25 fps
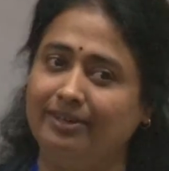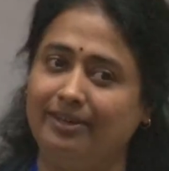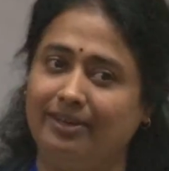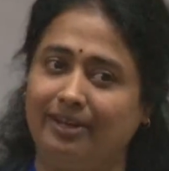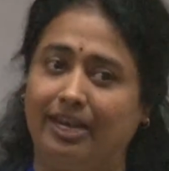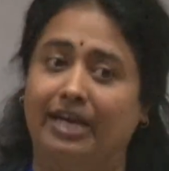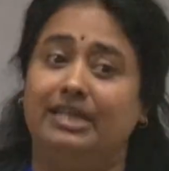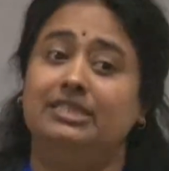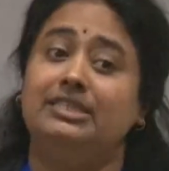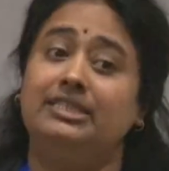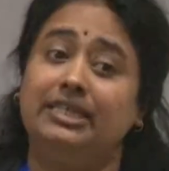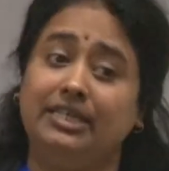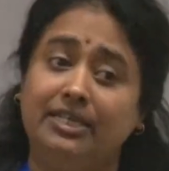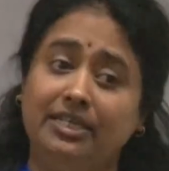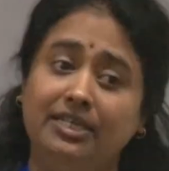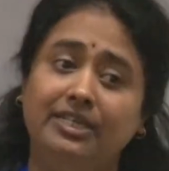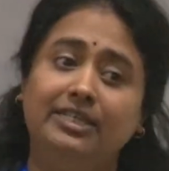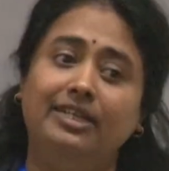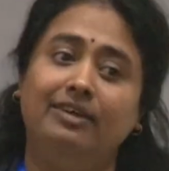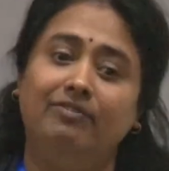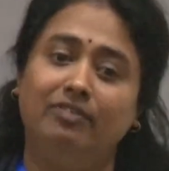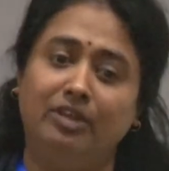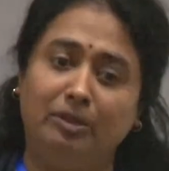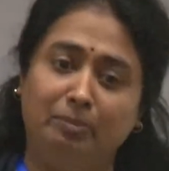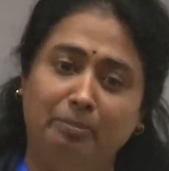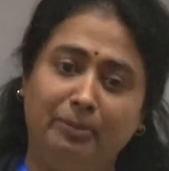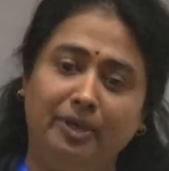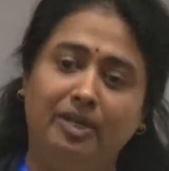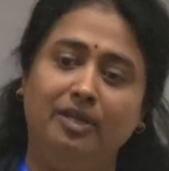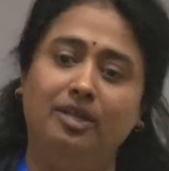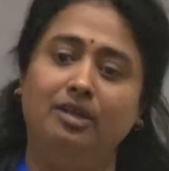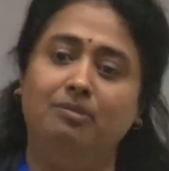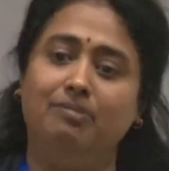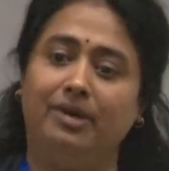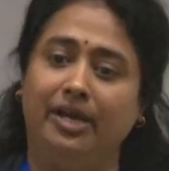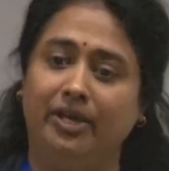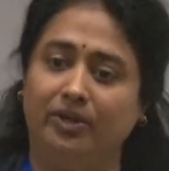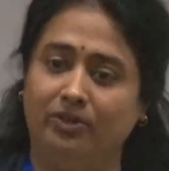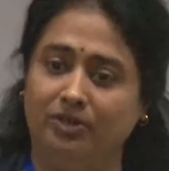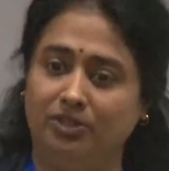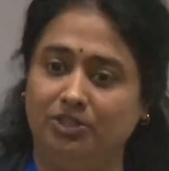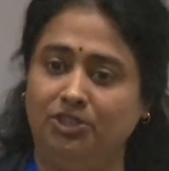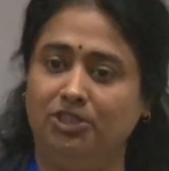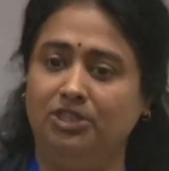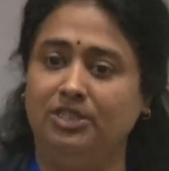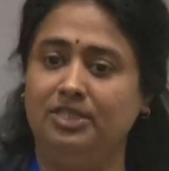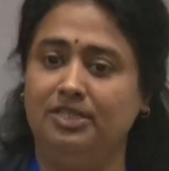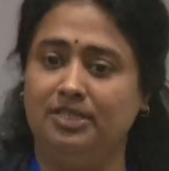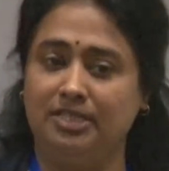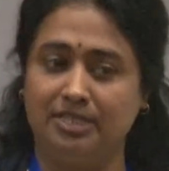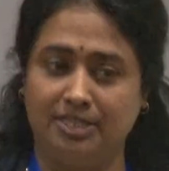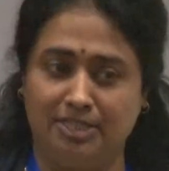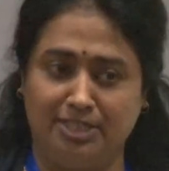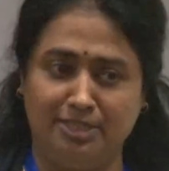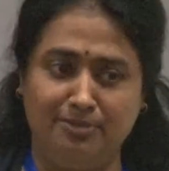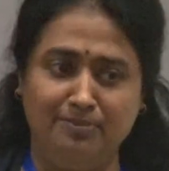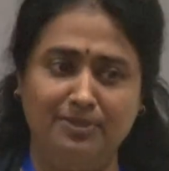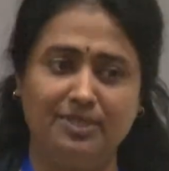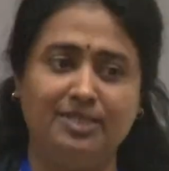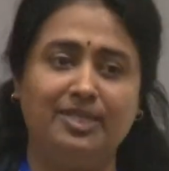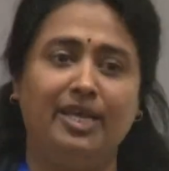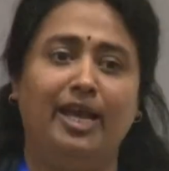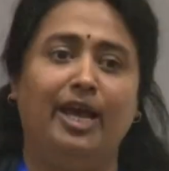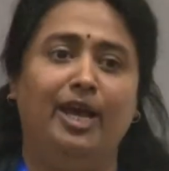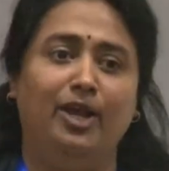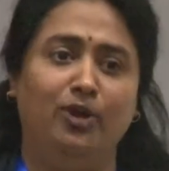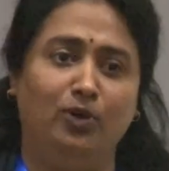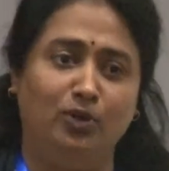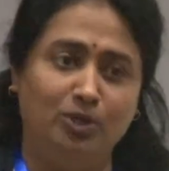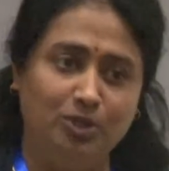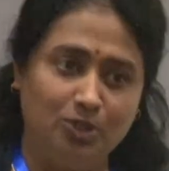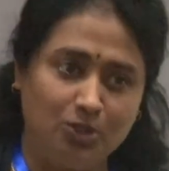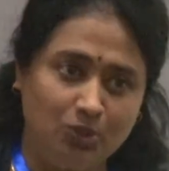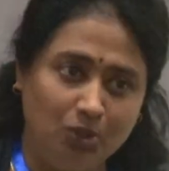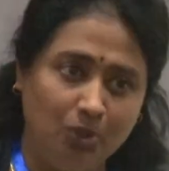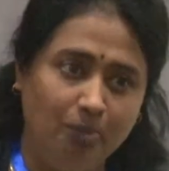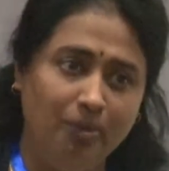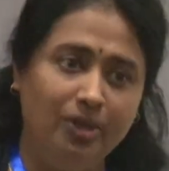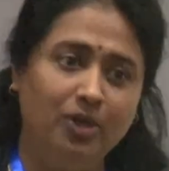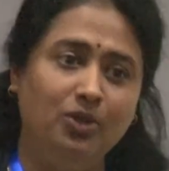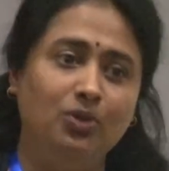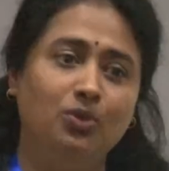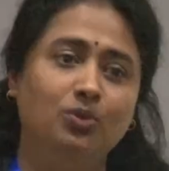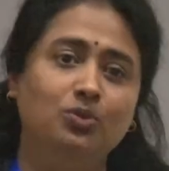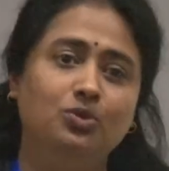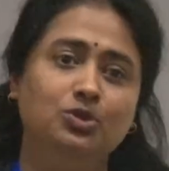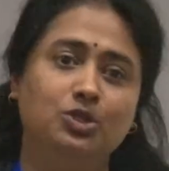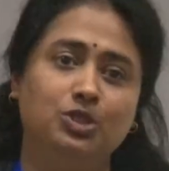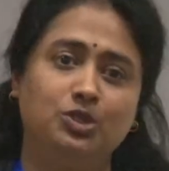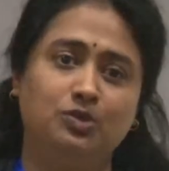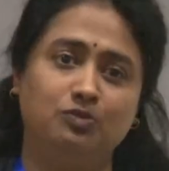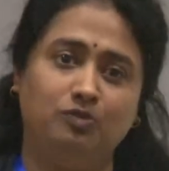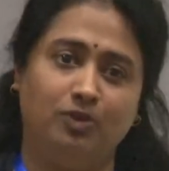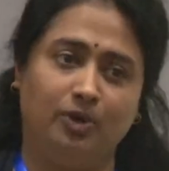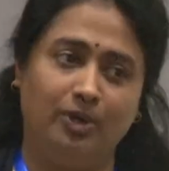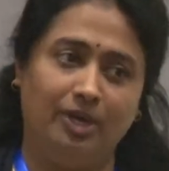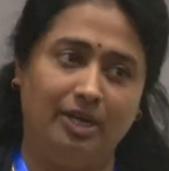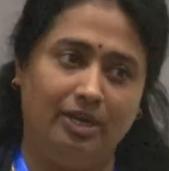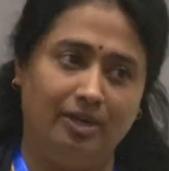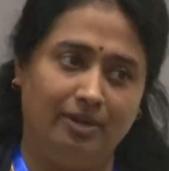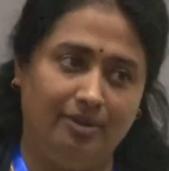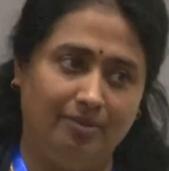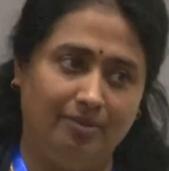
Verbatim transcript: classical developmental biology systems can also be used for